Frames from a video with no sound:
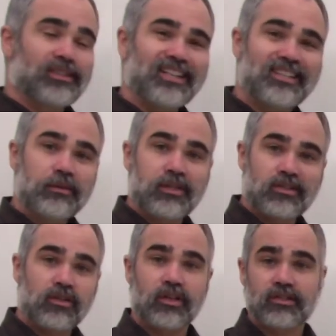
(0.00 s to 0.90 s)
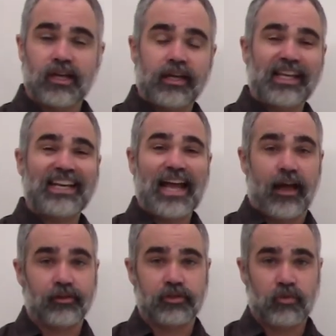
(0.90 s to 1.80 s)
Let's see what this looks like in
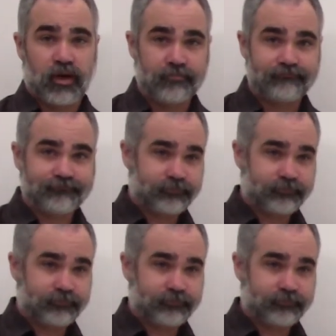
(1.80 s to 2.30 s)
algebra.